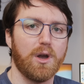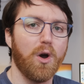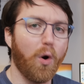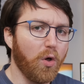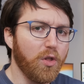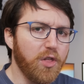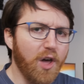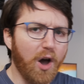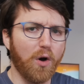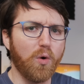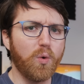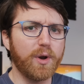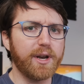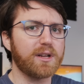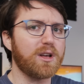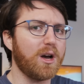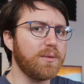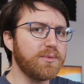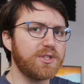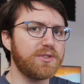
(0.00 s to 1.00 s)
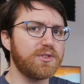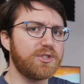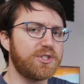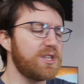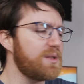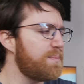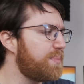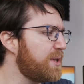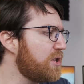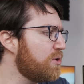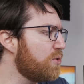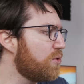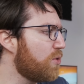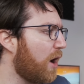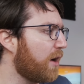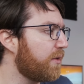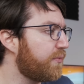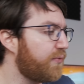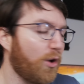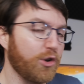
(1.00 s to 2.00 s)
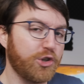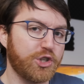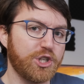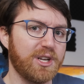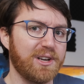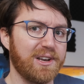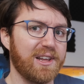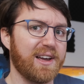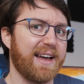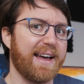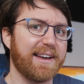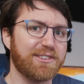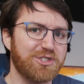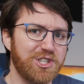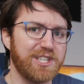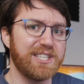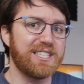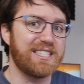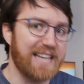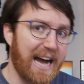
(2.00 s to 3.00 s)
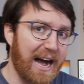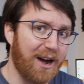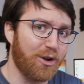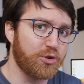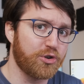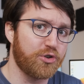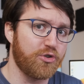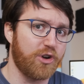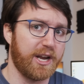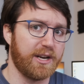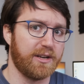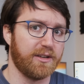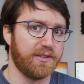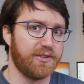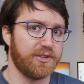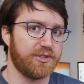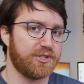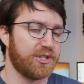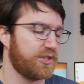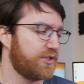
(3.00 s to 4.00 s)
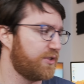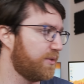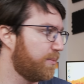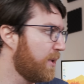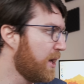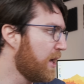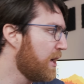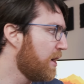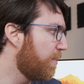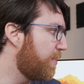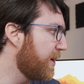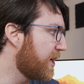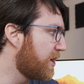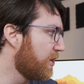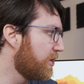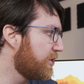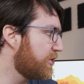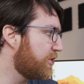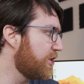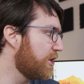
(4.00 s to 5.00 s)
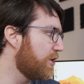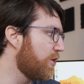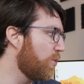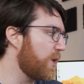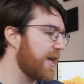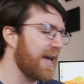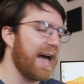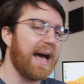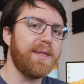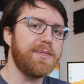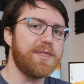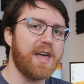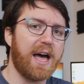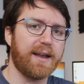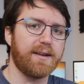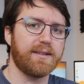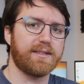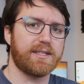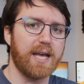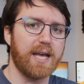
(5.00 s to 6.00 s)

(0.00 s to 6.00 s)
Although, when it comes to the CPU, unfortunately, I actually downgraded the system. Because, you know, we had that